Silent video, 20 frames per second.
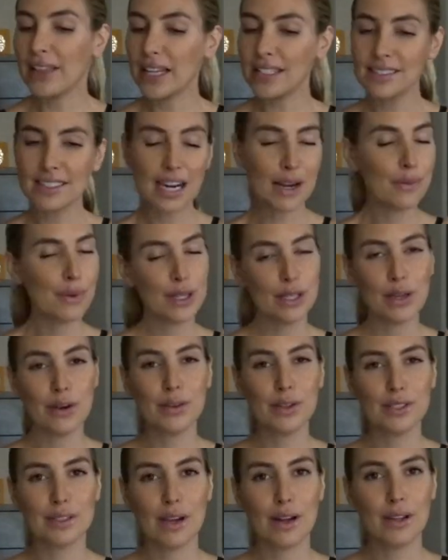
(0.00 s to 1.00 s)
that's not what
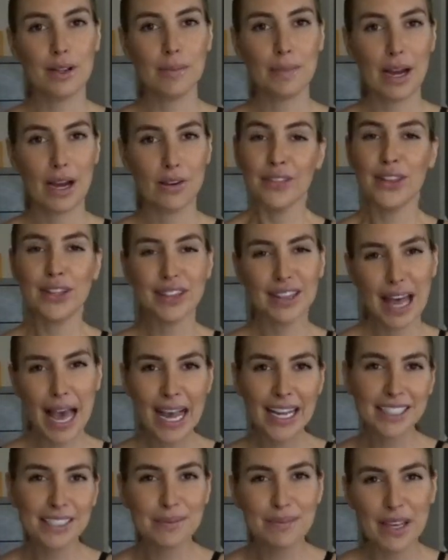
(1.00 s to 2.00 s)
yoga is all about. The last